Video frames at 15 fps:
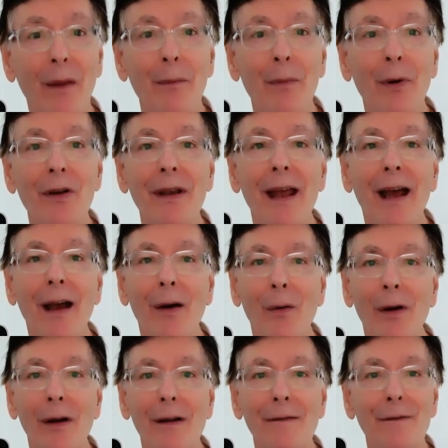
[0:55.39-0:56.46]
But
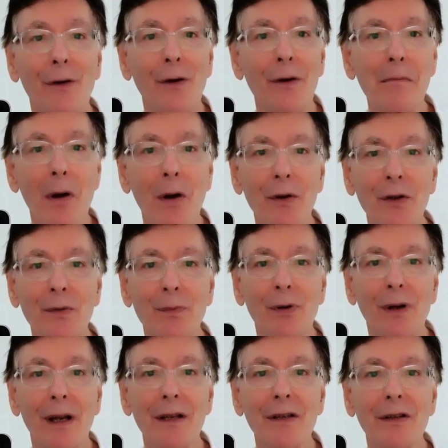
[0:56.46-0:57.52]
now, for a modest
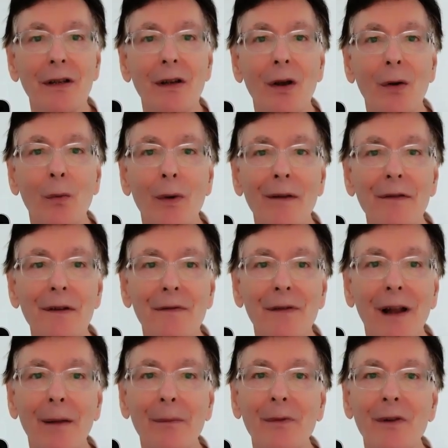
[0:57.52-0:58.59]
price, we've
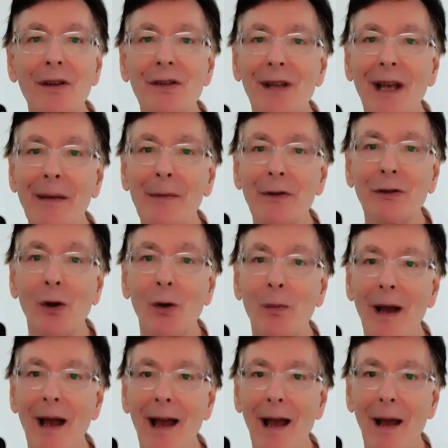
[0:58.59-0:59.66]
developed the CymaScope
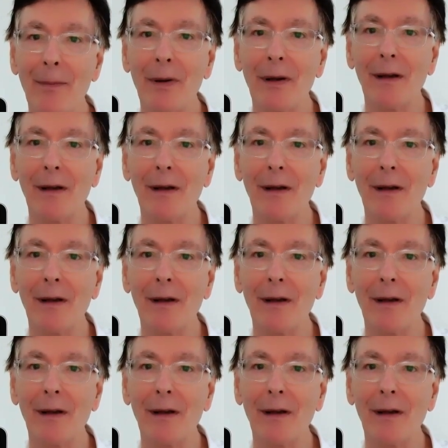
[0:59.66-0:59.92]
app